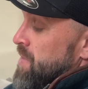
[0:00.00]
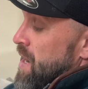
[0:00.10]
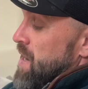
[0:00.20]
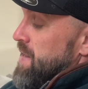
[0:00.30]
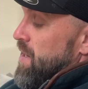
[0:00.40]

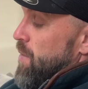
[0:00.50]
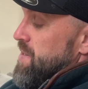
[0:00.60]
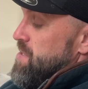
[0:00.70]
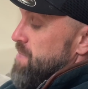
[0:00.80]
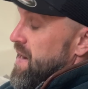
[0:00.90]
I then go
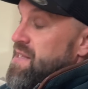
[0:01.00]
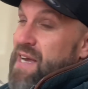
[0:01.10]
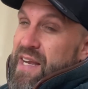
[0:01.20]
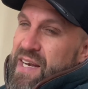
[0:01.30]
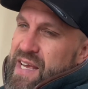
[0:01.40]
into
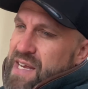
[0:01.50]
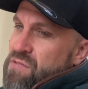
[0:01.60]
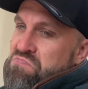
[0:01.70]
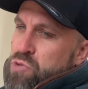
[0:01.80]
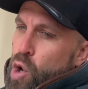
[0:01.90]
maintain
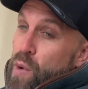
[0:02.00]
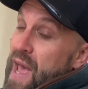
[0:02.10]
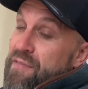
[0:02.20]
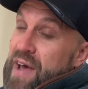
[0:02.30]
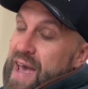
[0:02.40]
lead. Don't
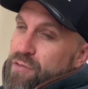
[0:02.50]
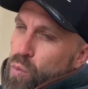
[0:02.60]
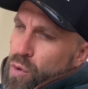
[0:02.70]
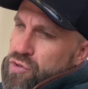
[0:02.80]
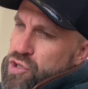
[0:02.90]
ever, ever
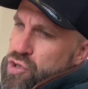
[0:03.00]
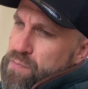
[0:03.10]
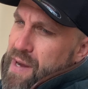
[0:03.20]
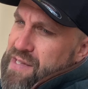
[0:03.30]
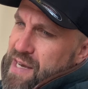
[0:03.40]
want to
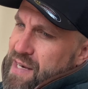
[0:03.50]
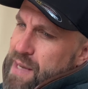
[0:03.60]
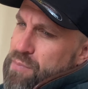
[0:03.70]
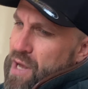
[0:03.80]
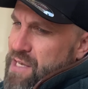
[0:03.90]
shoot maintain
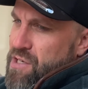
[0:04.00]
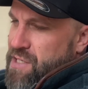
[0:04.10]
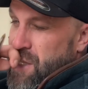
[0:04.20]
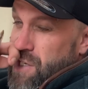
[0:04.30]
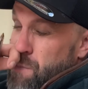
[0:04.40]
lead, but as I
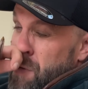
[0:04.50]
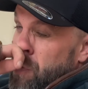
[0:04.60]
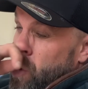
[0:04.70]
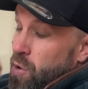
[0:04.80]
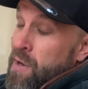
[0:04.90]
said to you
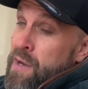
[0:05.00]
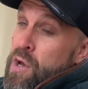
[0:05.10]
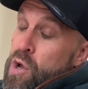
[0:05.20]
before,